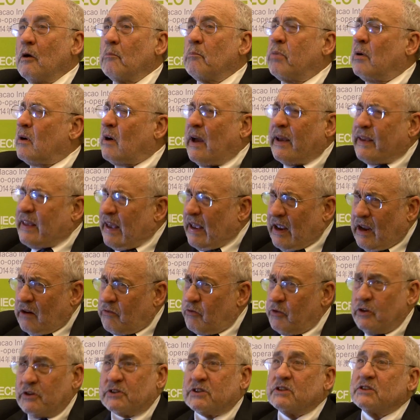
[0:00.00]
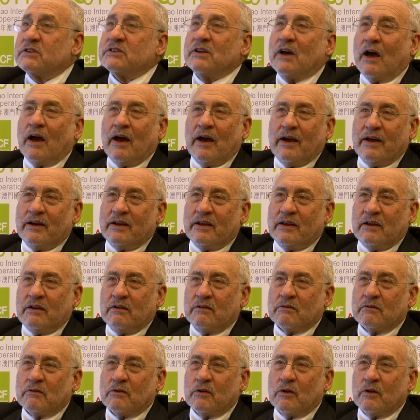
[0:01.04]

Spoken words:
But like every society,